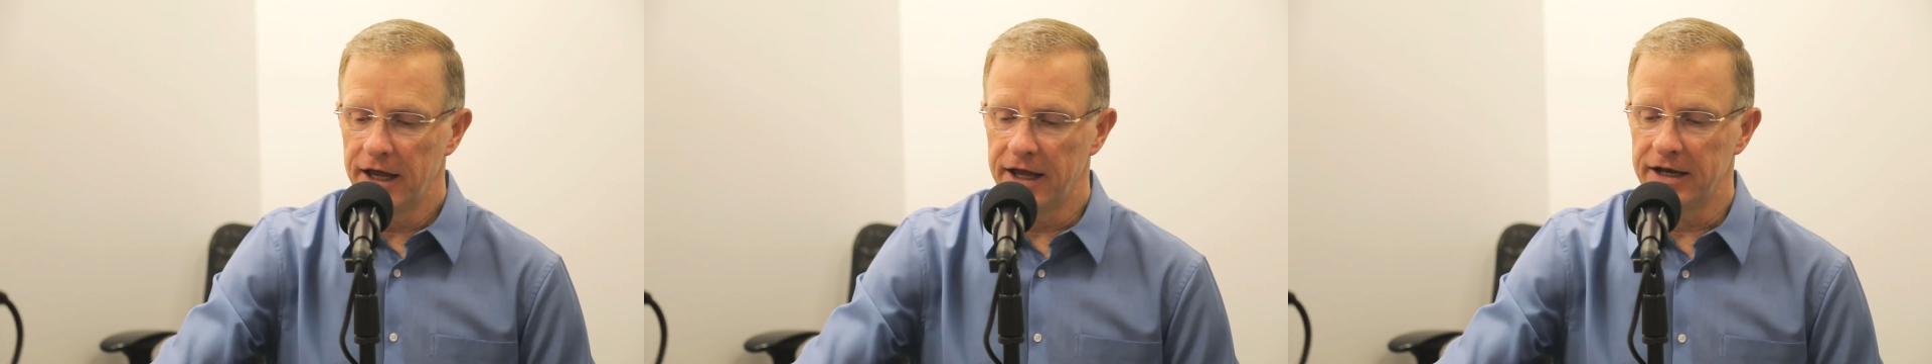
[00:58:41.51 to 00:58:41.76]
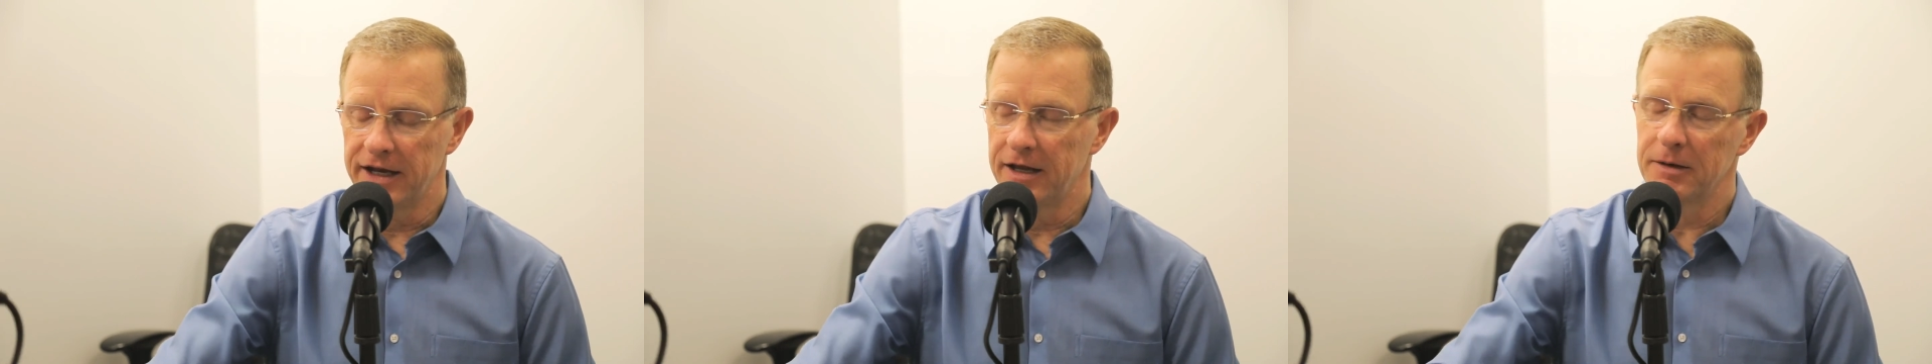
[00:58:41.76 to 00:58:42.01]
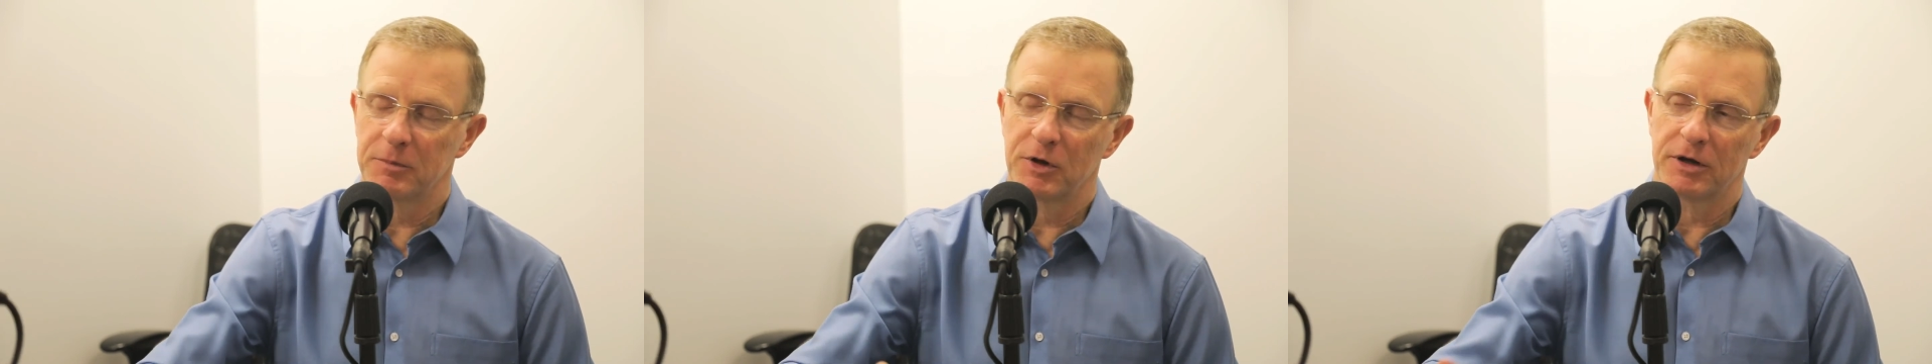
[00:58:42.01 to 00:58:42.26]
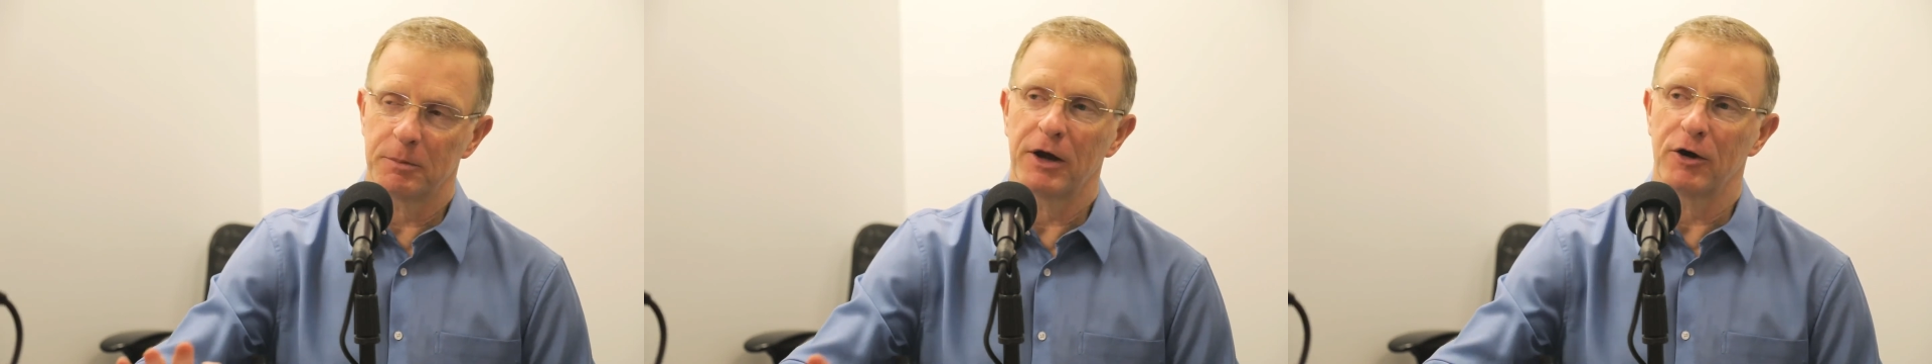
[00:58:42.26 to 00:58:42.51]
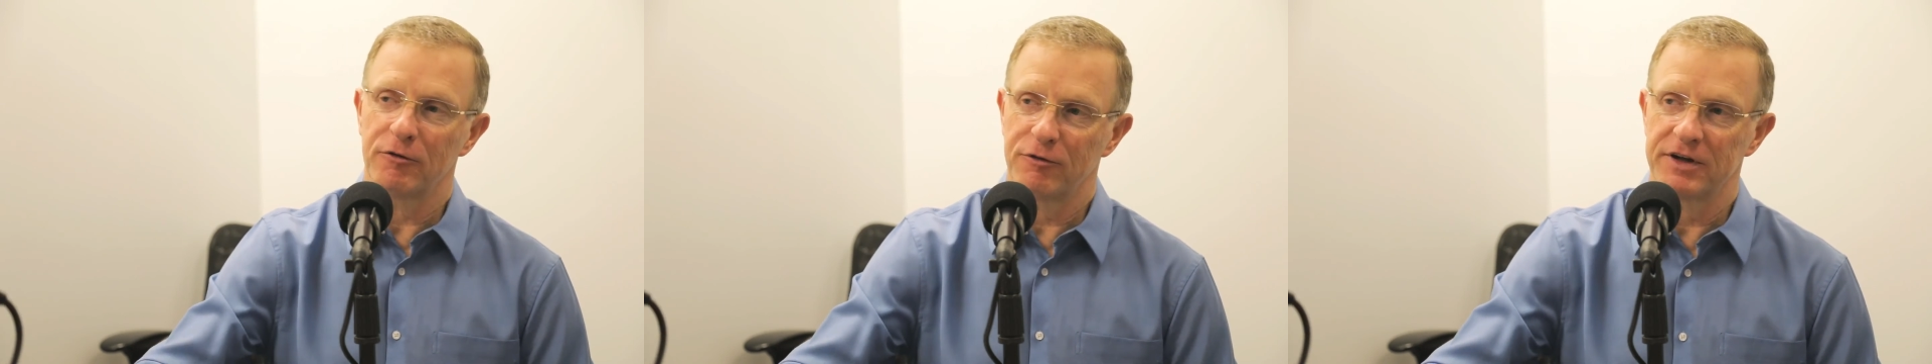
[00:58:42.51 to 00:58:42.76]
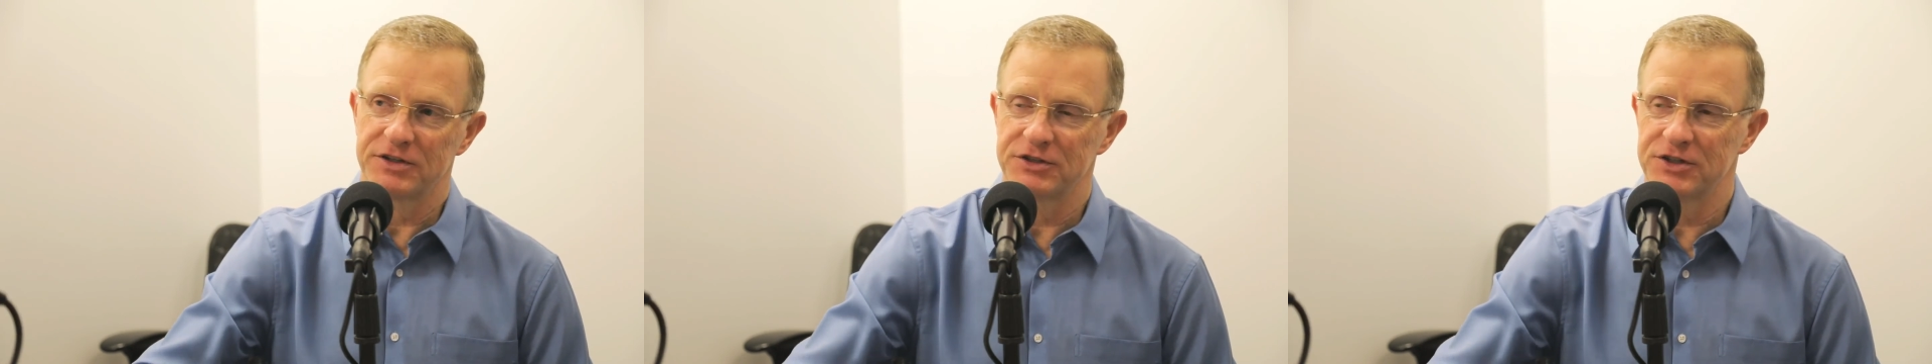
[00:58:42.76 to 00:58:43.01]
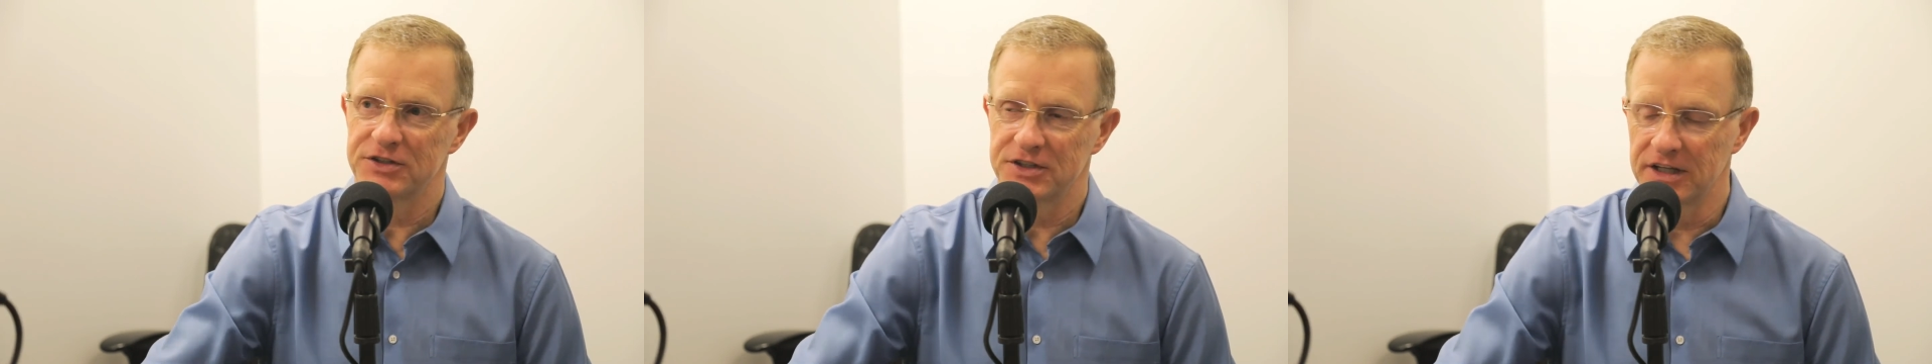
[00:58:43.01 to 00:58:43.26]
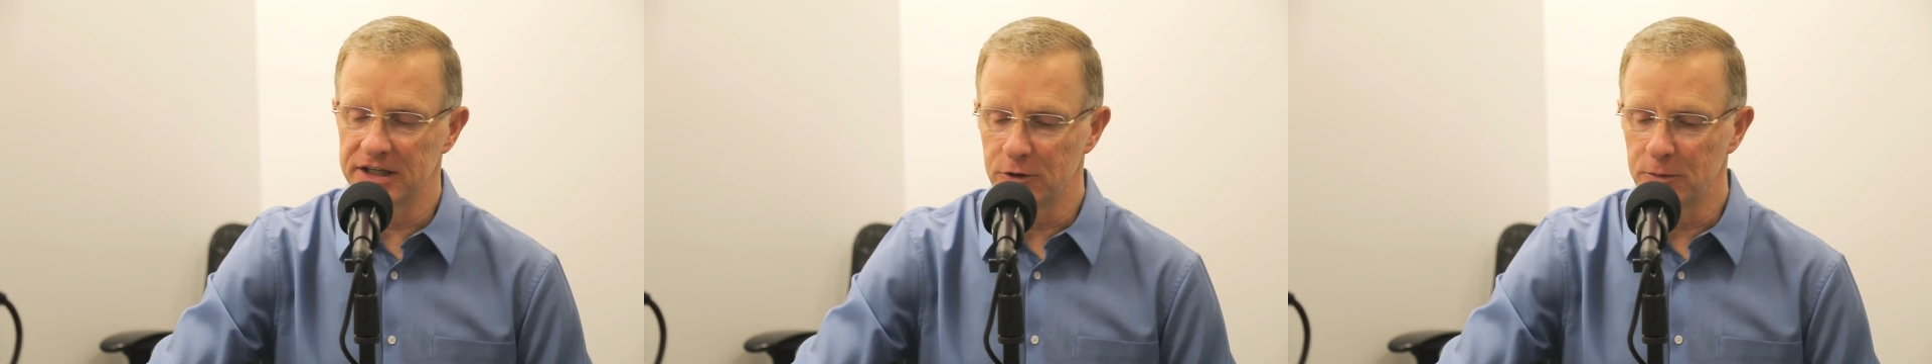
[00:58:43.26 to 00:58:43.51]
and, and I'm going to paraphrase it just
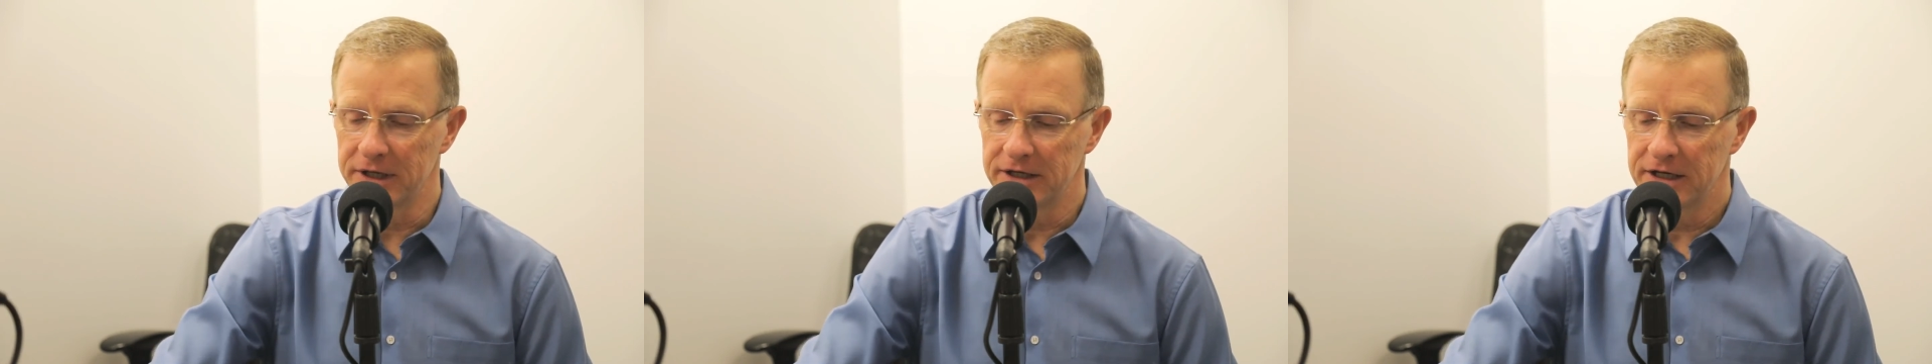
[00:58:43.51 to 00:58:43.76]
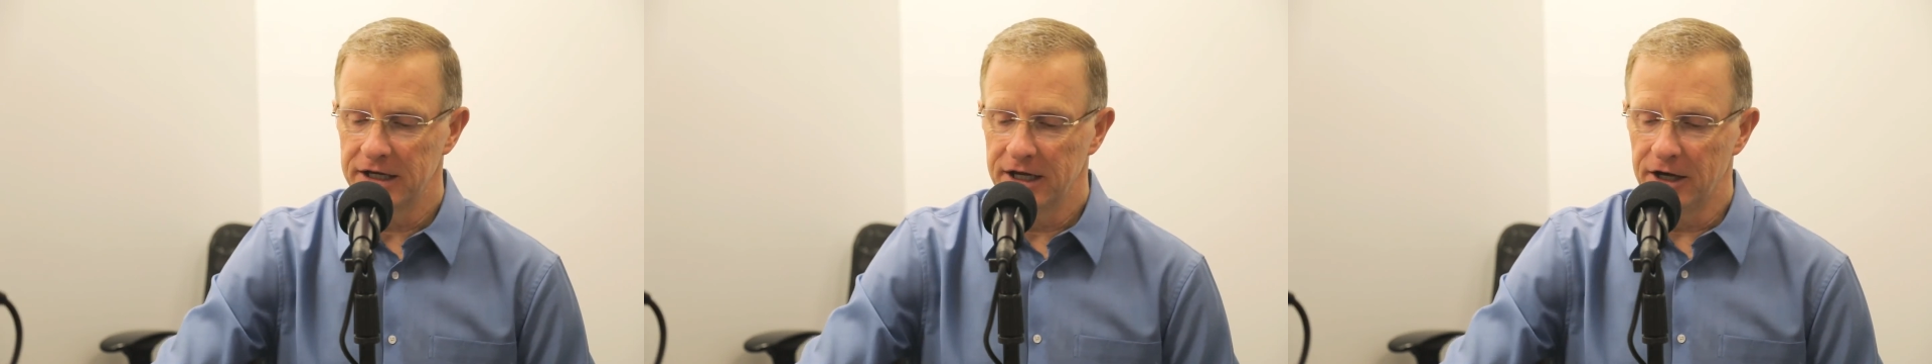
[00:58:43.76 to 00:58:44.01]
a little bit.